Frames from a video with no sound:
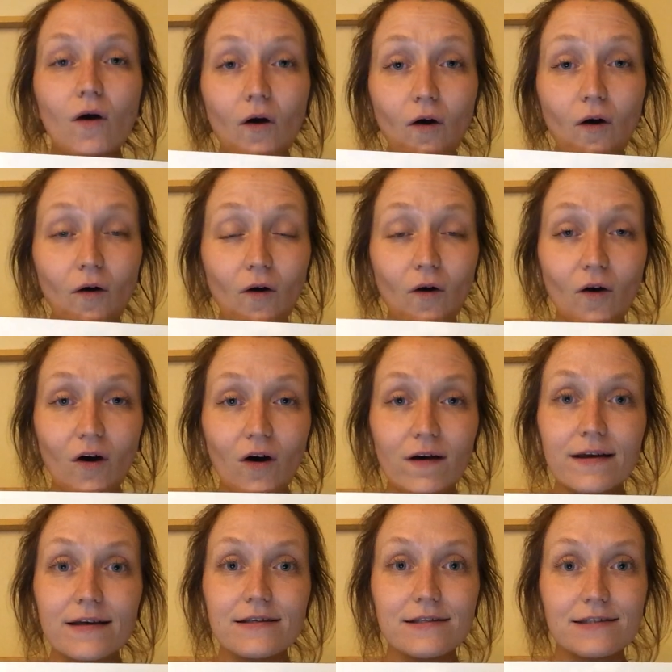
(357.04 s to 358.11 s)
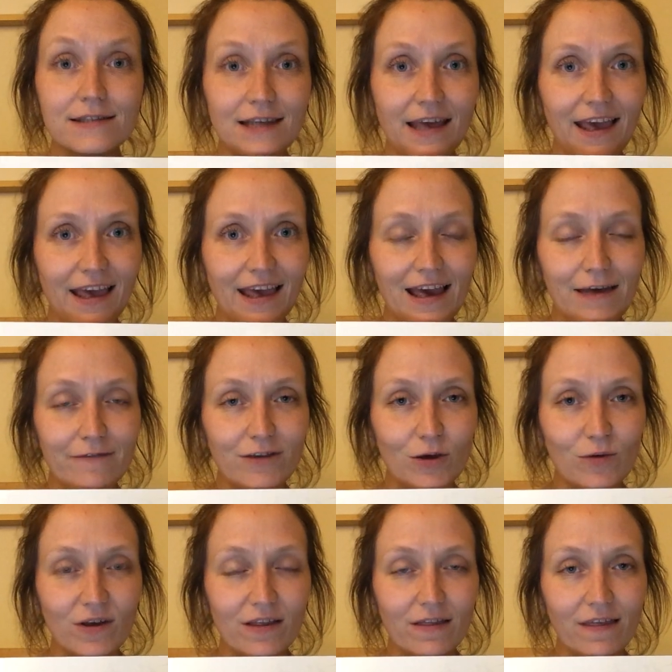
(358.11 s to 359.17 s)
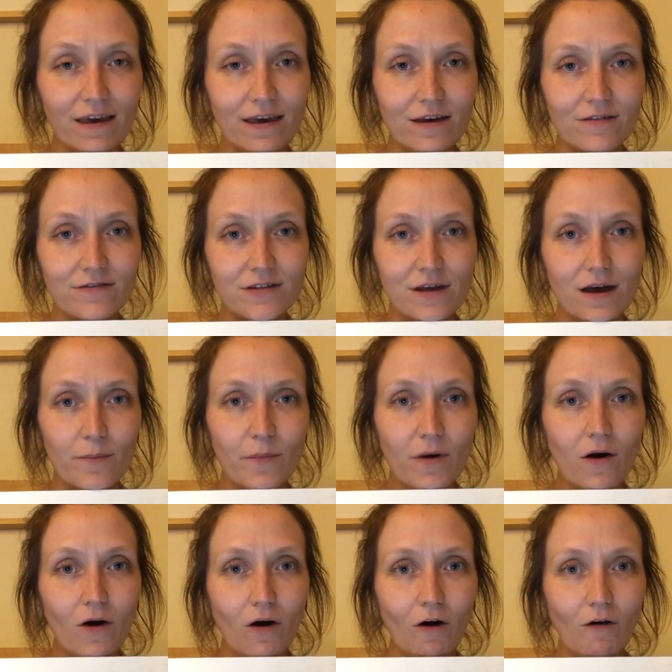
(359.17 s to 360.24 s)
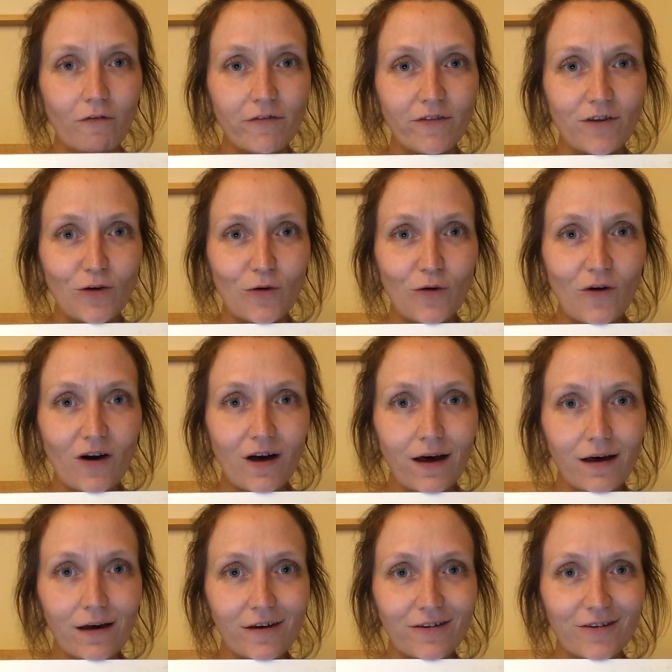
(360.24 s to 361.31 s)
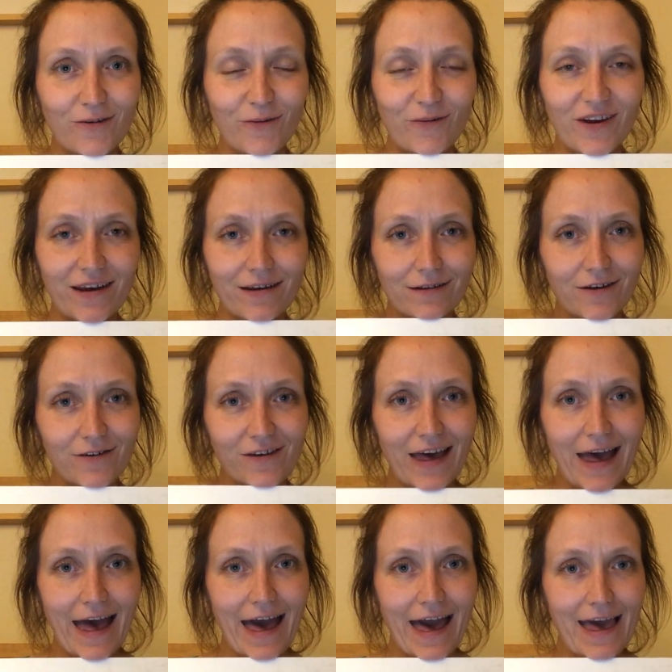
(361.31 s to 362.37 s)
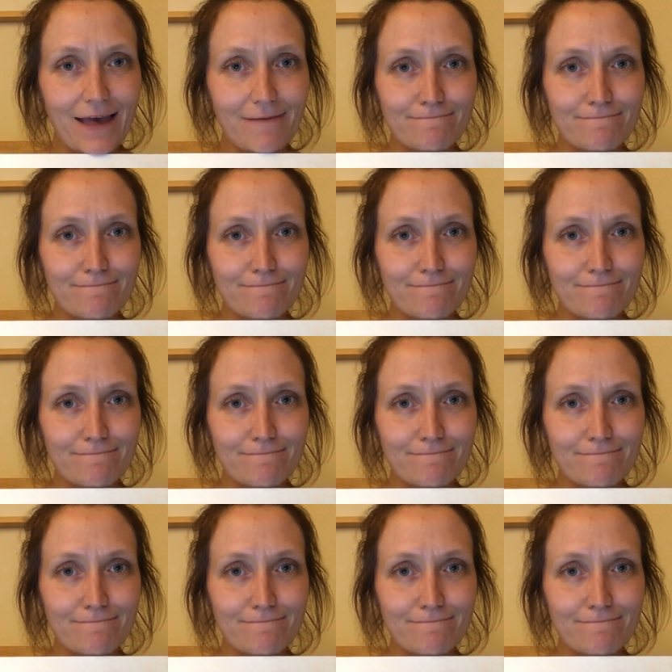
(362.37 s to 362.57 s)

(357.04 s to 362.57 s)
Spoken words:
or see if you can think of some of your own, okay?